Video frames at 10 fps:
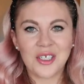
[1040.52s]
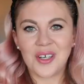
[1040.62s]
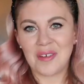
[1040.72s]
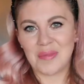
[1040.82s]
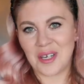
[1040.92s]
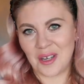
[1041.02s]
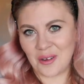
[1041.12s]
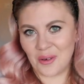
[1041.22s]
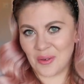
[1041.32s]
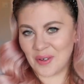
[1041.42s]
Do let me
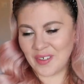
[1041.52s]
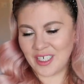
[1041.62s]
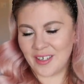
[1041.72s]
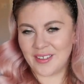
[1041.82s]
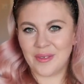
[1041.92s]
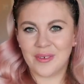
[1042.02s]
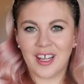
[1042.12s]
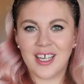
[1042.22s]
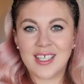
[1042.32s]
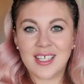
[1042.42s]
know what videos you would
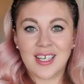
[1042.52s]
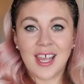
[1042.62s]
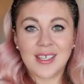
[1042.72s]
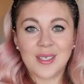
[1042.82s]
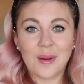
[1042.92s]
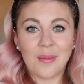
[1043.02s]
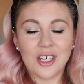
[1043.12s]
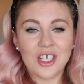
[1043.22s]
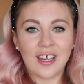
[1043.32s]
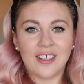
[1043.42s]
like to see next on
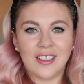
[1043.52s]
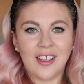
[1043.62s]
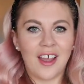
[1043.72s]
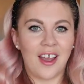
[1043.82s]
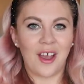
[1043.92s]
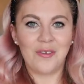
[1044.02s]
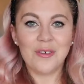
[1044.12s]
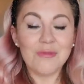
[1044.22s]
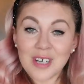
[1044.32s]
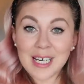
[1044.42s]
my channel. I
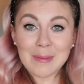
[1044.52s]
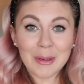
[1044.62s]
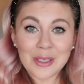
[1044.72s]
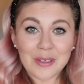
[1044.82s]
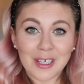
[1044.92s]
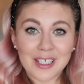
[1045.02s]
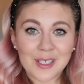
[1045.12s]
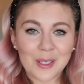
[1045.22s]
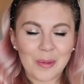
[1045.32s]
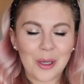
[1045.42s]
feel really
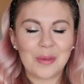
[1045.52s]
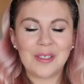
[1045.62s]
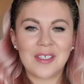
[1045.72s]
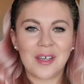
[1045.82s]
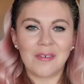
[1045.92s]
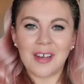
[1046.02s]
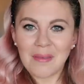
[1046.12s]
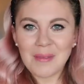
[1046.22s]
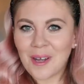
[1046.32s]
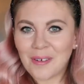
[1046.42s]
motivated at the moment, so
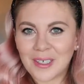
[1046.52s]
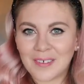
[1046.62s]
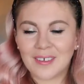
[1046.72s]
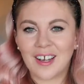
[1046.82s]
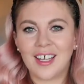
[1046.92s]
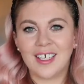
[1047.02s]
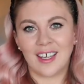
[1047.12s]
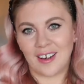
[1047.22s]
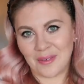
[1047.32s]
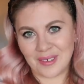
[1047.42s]
let me know what you would like
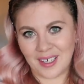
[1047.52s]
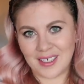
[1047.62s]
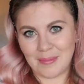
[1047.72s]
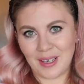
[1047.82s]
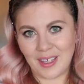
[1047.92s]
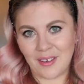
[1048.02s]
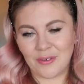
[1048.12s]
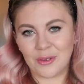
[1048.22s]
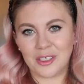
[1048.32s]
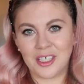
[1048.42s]
and I would like to make
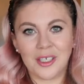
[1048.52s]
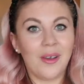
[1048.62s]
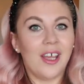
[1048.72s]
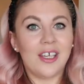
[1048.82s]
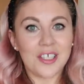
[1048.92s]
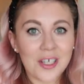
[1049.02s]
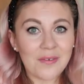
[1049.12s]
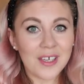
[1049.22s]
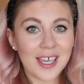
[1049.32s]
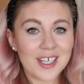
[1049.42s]
that for you.
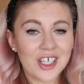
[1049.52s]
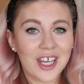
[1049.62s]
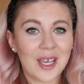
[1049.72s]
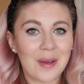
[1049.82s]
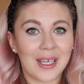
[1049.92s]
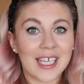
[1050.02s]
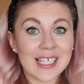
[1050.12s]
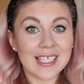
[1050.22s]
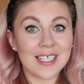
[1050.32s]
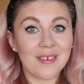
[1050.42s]
Don't forget to check out my
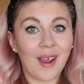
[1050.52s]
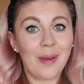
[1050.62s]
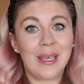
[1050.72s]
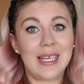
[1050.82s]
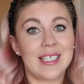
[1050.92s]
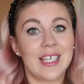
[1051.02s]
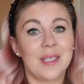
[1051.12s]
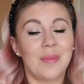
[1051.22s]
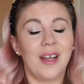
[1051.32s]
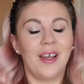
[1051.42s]
Instagram, it is
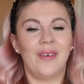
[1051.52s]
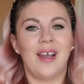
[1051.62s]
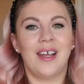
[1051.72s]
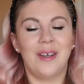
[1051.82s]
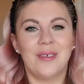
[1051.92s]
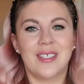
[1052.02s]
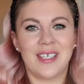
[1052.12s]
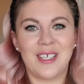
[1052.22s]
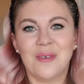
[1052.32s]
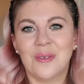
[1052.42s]
linked below, and I will
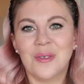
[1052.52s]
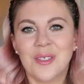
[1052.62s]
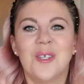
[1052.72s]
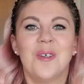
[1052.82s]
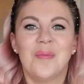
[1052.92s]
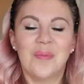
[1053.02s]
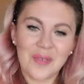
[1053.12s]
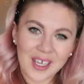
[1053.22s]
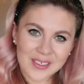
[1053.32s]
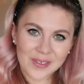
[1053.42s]
see you all soon.
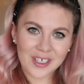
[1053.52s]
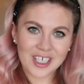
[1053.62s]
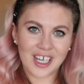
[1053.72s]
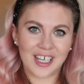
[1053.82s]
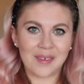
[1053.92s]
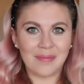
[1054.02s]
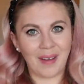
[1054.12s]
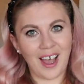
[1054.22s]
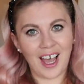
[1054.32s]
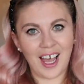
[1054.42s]
Thanks for watching,
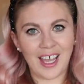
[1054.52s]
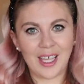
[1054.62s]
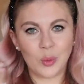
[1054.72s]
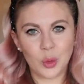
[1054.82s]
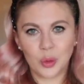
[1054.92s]
bye!